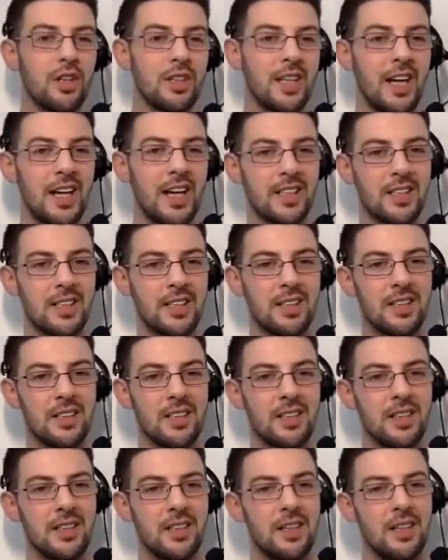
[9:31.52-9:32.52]
contact
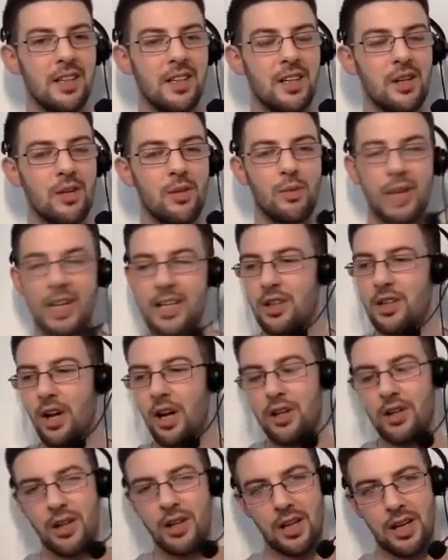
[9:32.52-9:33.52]
right
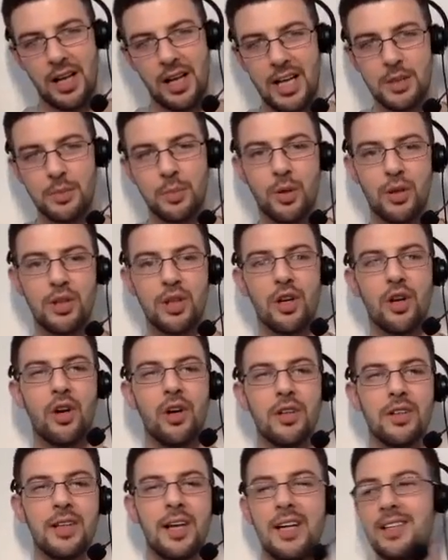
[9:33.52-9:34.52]
down to the last point of
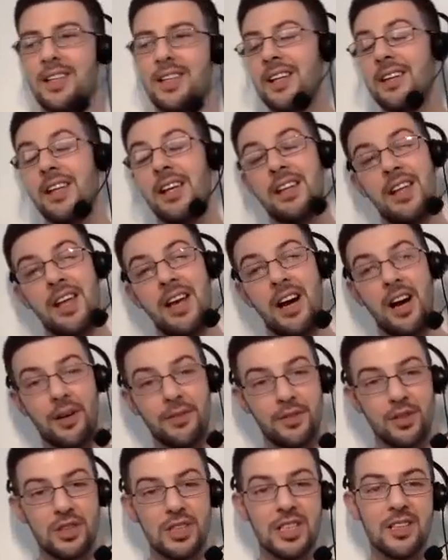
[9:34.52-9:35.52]
contact, and then the
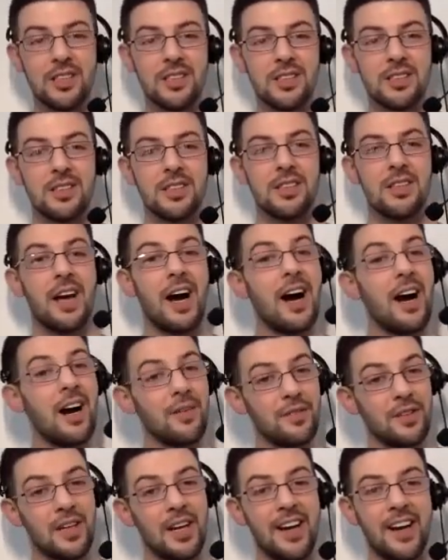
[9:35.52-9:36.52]
after sales, the
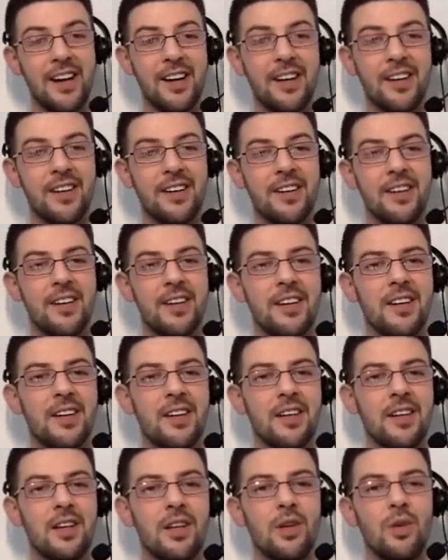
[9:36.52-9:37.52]
aftercare.
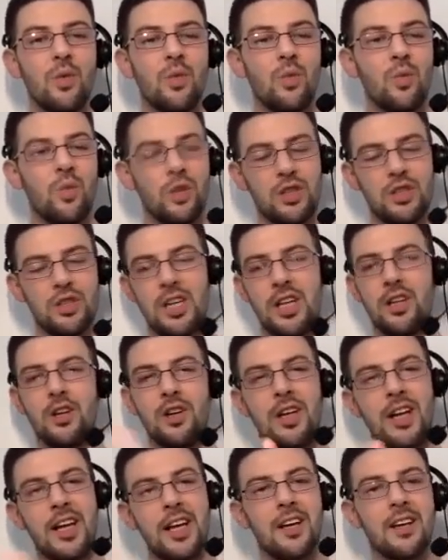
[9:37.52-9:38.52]
What does that look
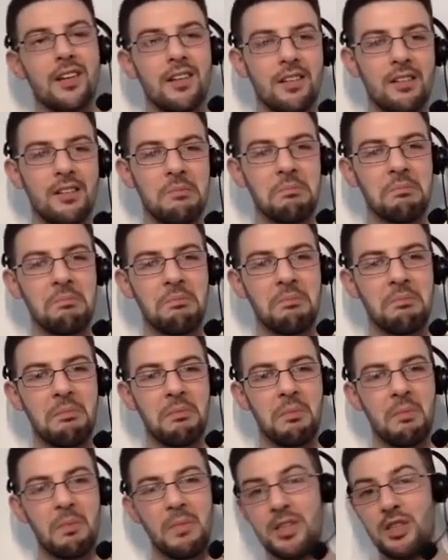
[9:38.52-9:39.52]
like?
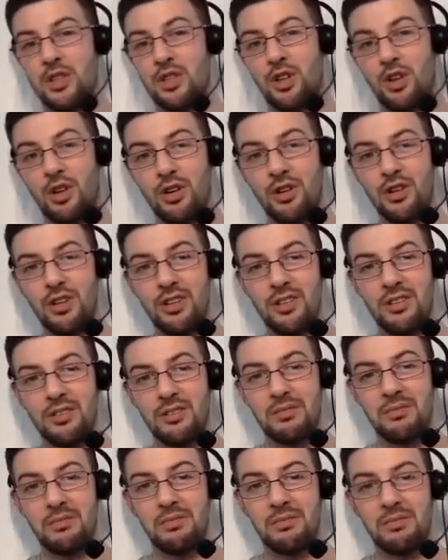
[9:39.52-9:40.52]
Is it good?
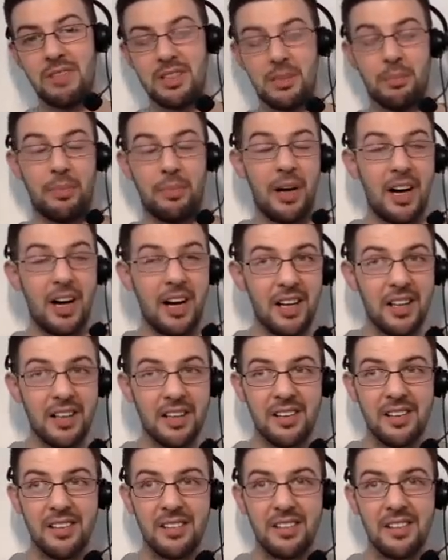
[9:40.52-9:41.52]
Is it bad?
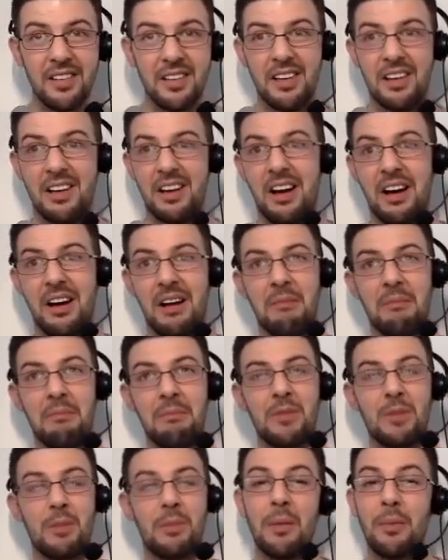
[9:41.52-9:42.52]

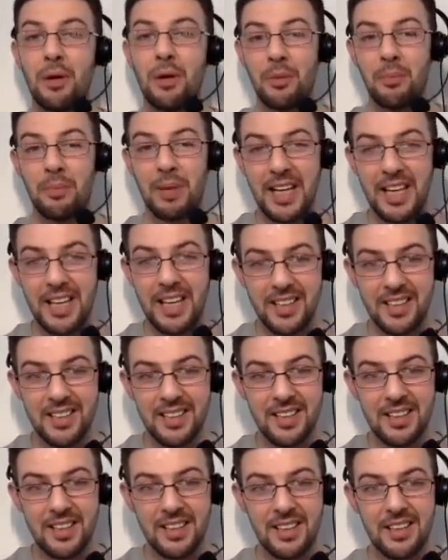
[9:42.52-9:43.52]
Do people complain?
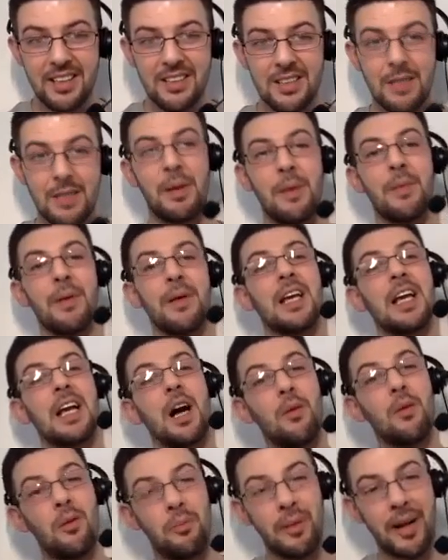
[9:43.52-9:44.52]
Do people keep
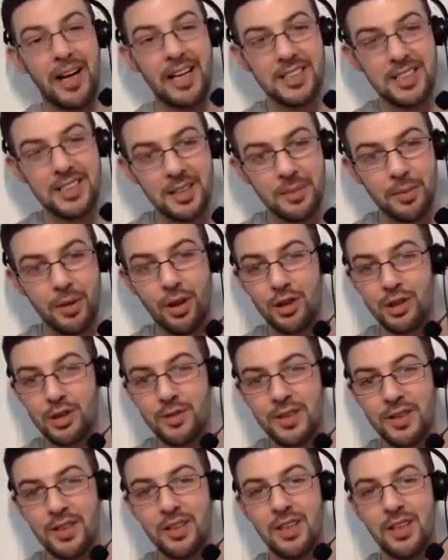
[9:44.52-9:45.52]
coming back to you because of it?